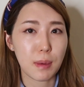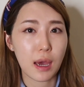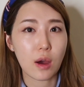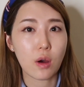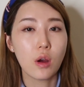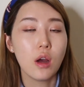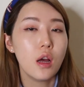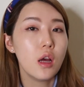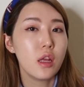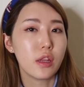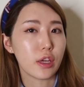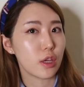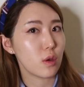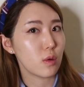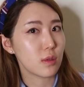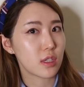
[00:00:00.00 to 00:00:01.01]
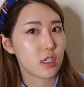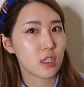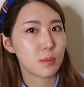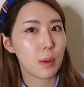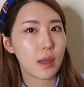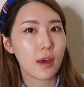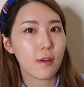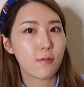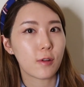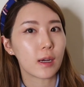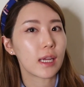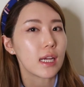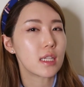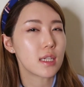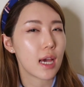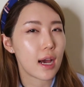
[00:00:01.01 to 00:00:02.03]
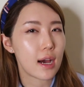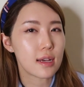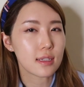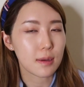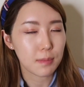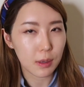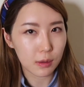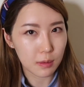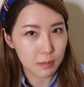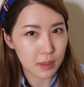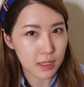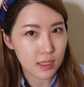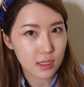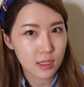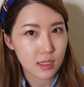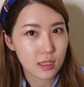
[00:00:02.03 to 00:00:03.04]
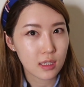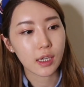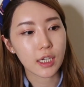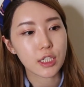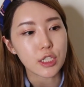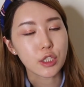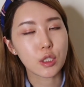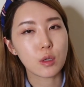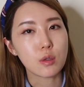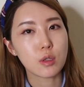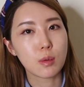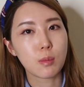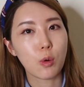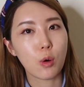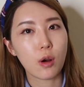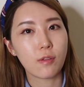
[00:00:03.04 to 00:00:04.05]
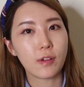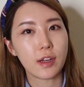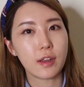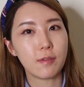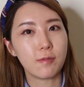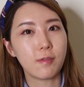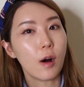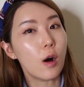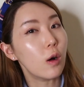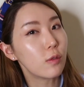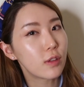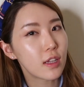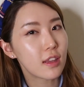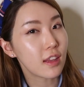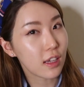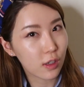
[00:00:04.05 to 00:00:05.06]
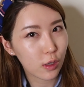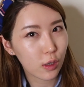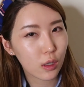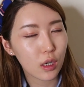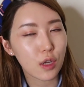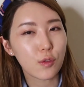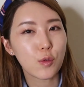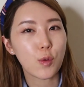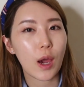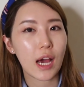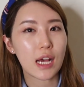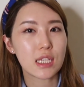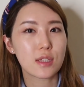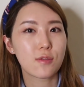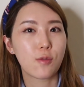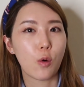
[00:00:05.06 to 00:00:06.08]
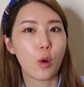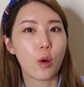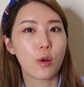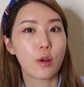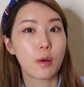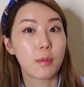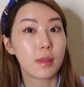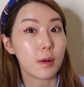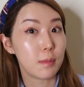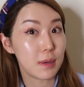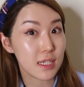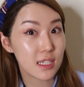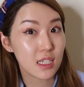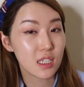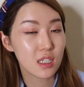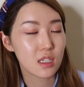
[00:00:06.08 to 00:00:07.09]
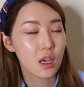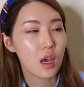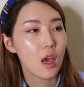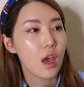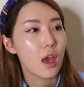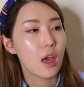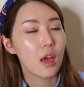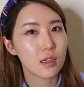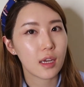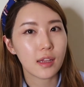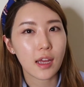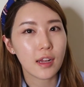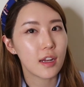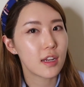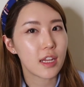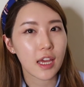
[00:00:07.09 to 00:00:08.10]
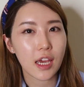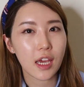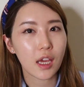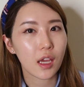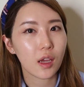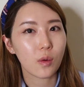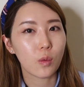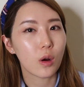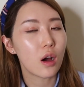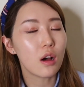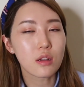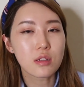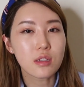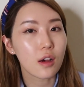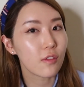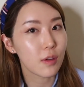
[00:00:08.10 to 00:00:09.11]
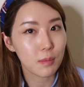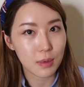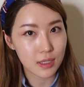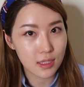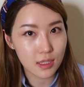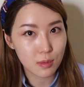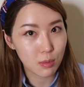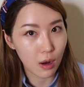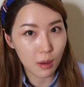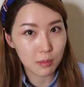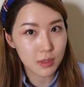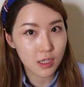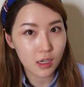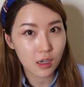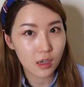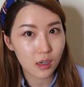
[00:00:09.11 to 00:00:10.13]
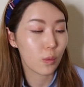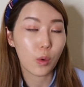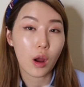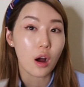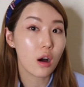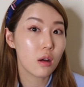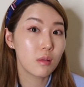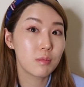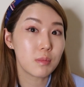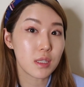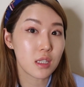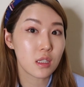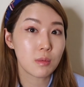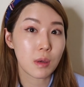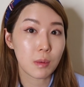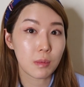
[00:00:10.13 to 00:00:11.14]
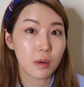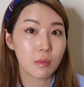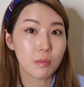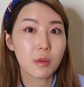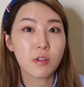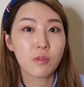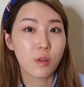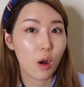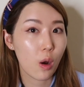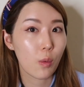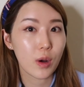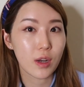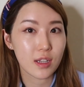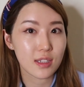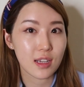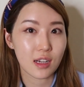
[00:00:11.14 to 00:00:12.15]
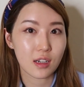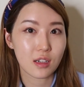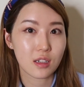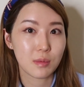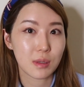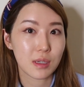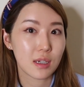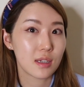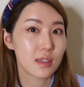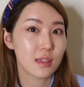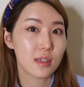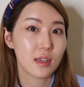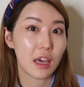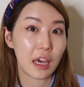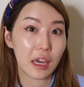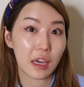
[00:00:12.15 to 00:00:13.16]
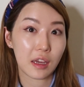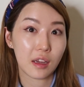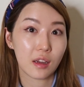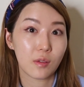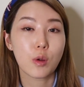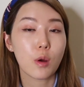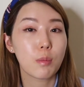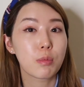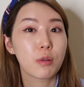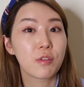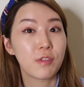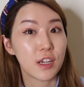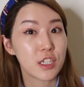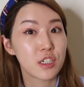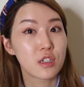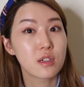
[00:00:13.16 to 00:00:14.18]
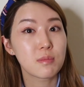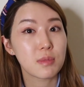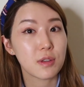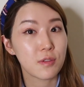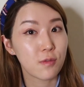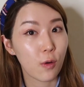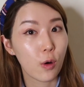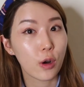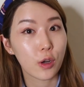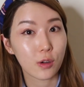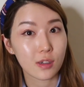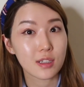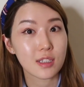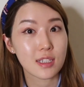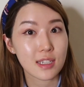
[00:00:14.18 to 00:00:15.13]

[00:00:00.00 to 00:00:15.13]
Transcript: about the users, but then forget to ask about the business. It shows you're more of an involved thinker if you ask for their business at the end of the day, we're all solving business problems here. And we're all business people before we're designers because, hey, you're a professional before you're a